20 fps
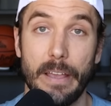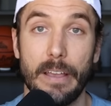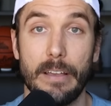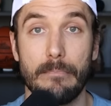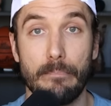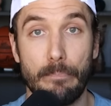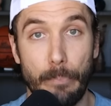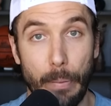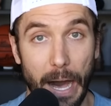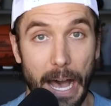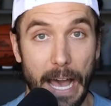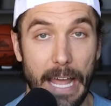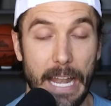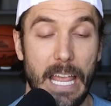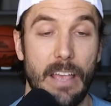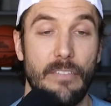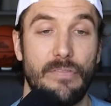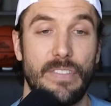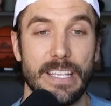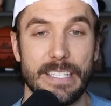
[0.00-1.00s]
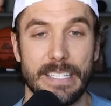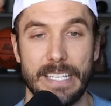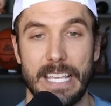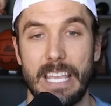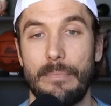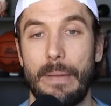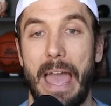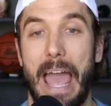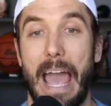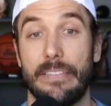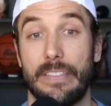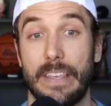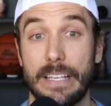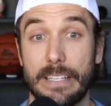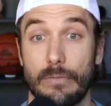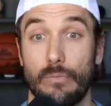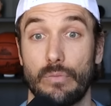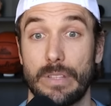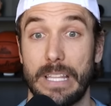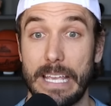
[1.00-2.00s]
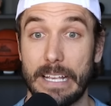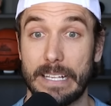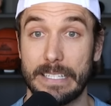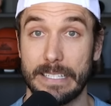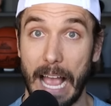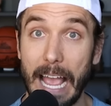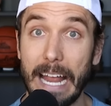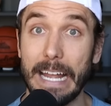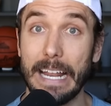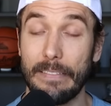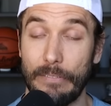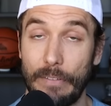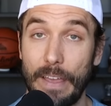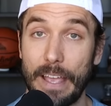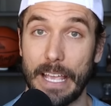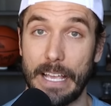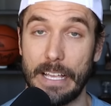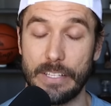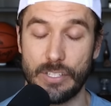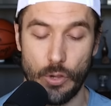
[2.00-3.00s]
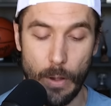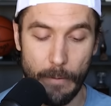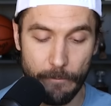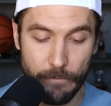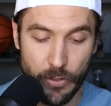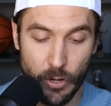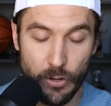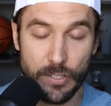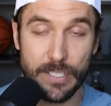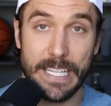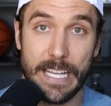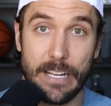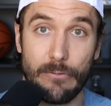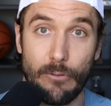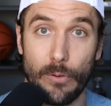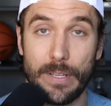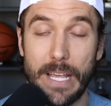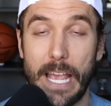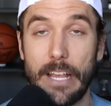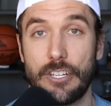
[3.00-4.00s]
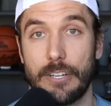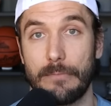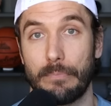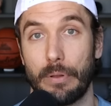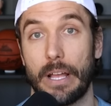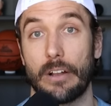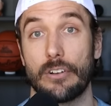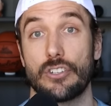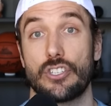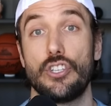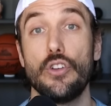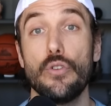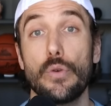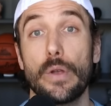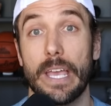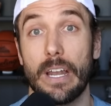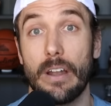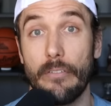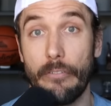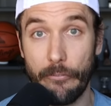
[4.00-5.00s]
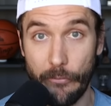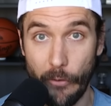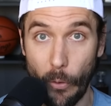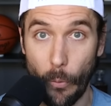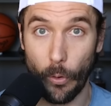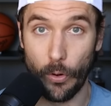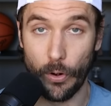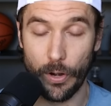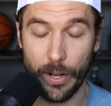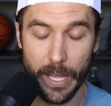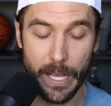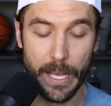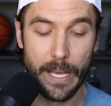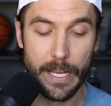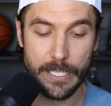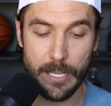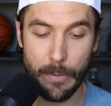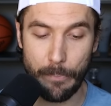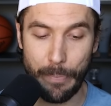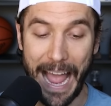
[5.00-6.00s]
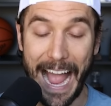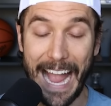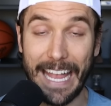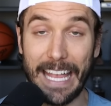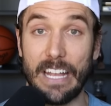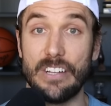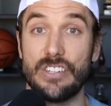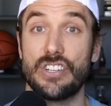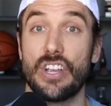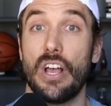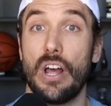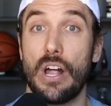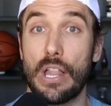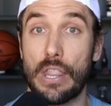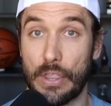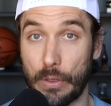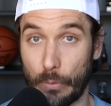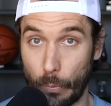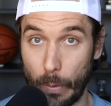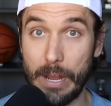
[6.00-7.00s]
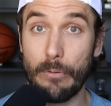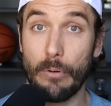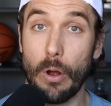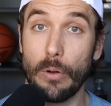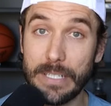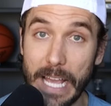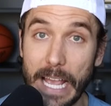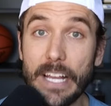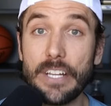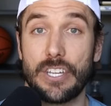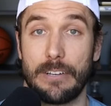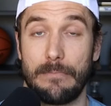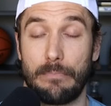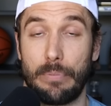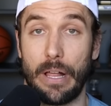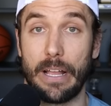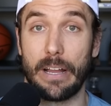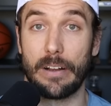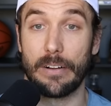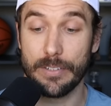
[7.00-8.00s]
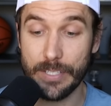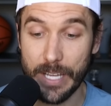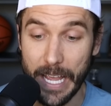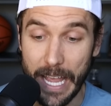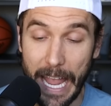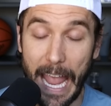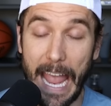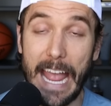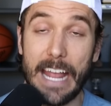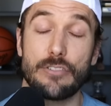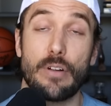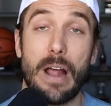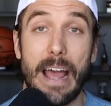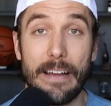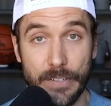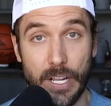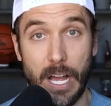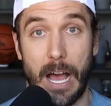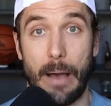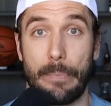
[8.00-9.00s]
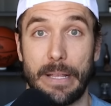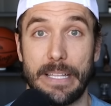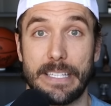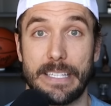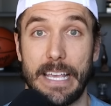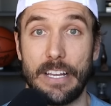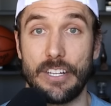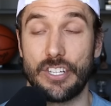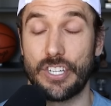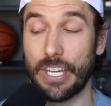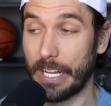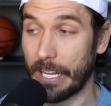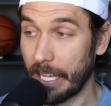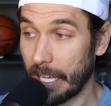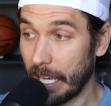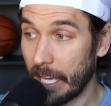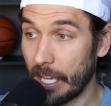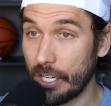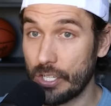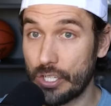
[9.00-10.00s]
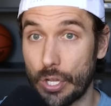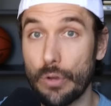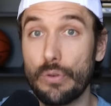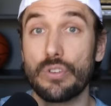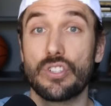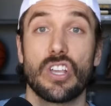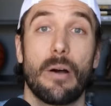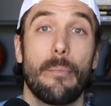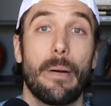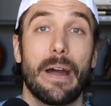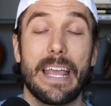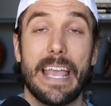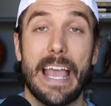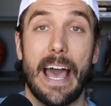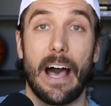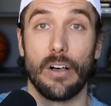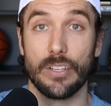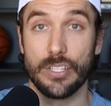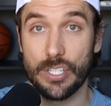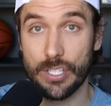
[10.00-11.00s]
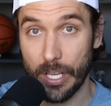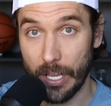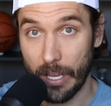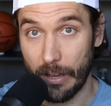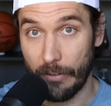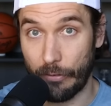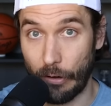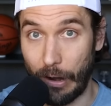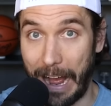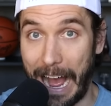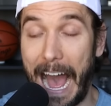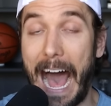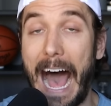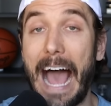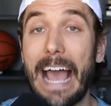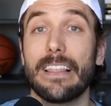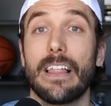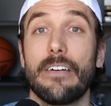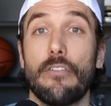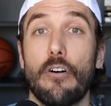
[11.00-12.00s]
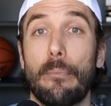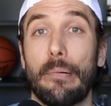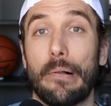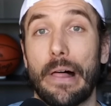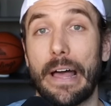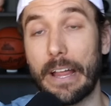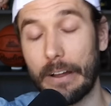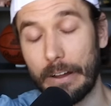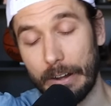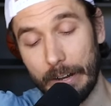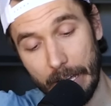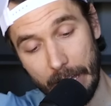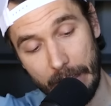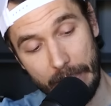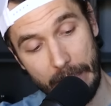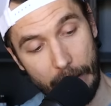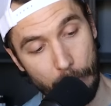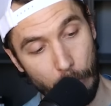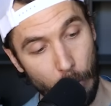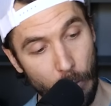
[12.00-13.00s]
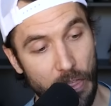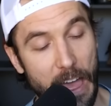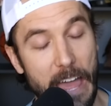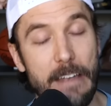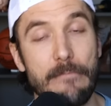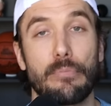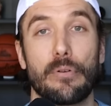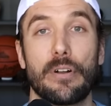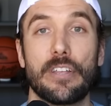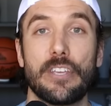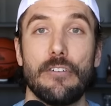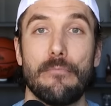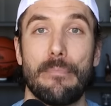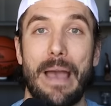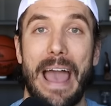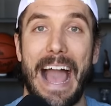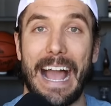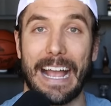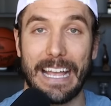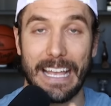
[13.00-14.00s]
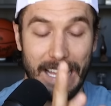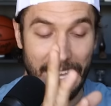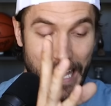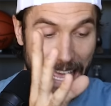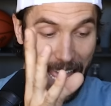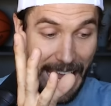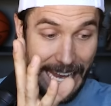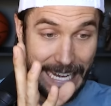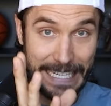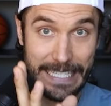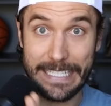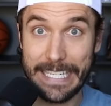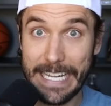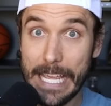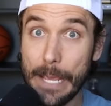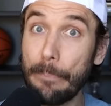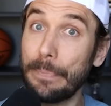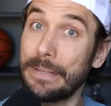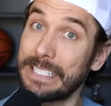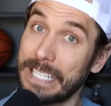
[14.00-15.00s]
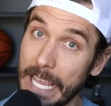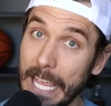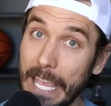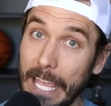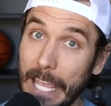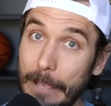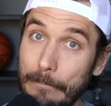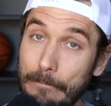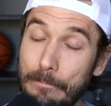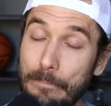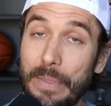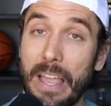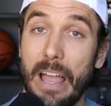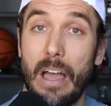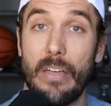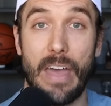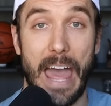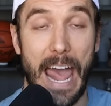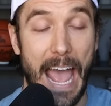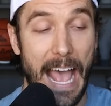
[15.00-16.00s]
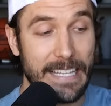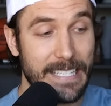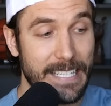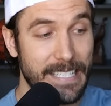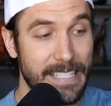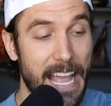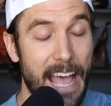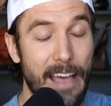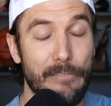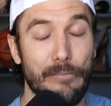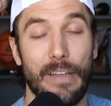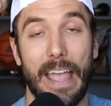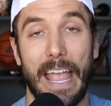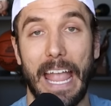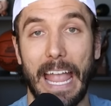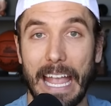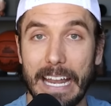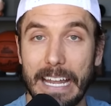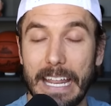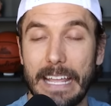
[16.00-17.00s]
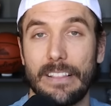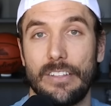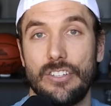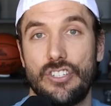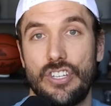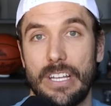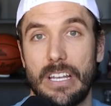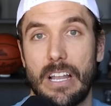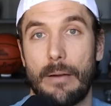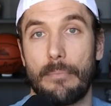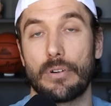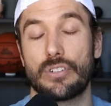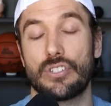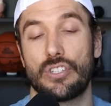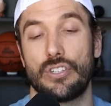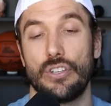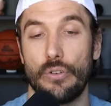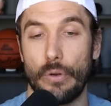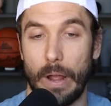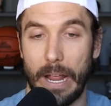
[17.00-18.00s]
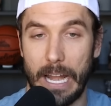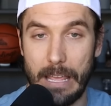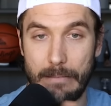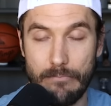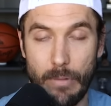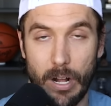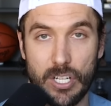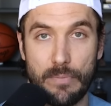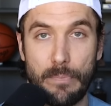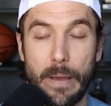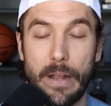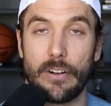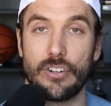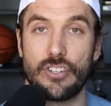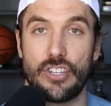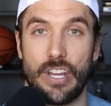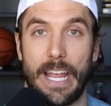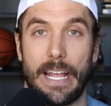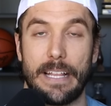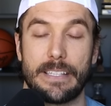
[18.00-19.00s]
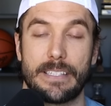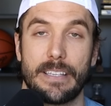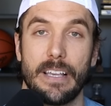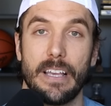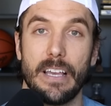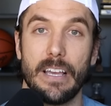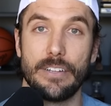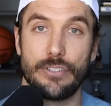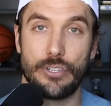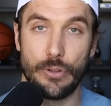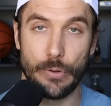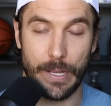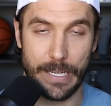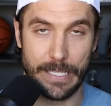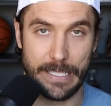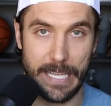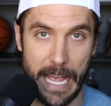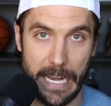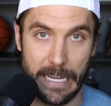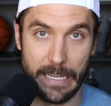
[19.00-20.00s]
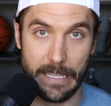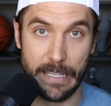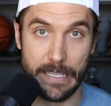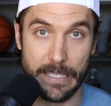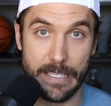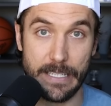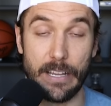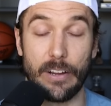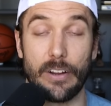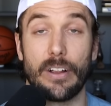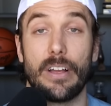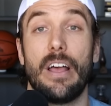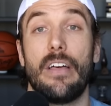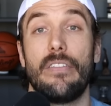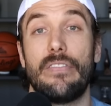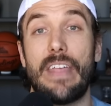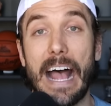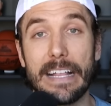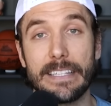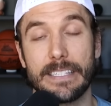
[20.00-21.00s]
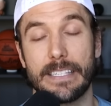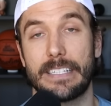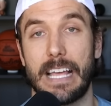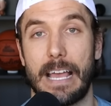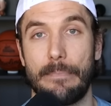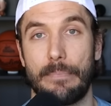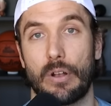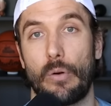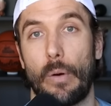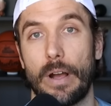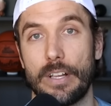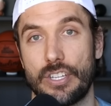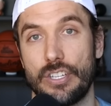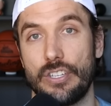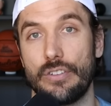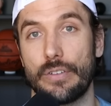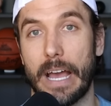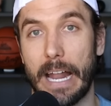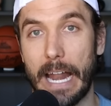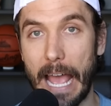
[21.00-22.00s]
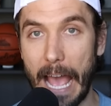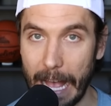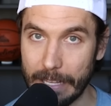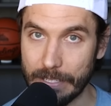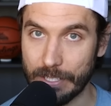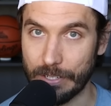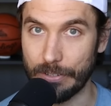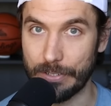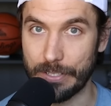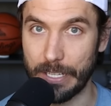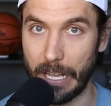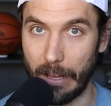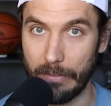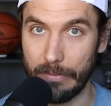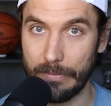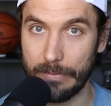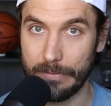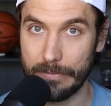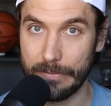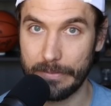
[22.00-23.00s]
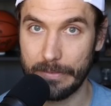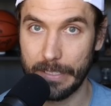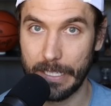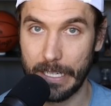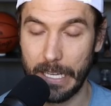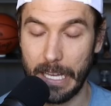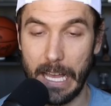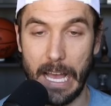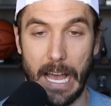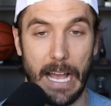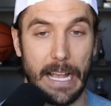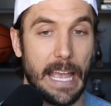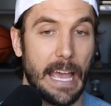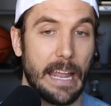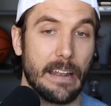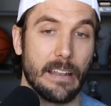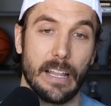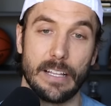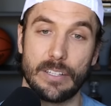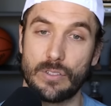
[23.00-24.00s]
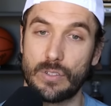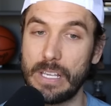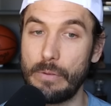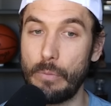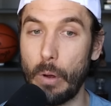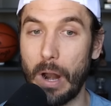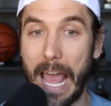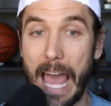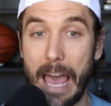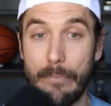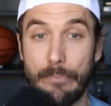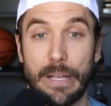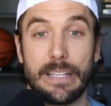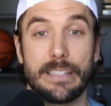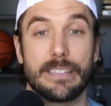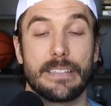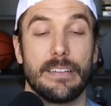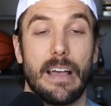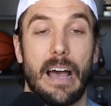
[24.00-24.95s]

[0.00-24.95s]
But if this team, the exciting thing is you have 13 rotation players. You can afford to package three rotation players and draft compensation to somebody else for a high-level player that will then bring you back a deep team that has Steph and a legit number two and a much better chance to contend this year. That's the type of question you got to ask yourself. Again, let's see what happens.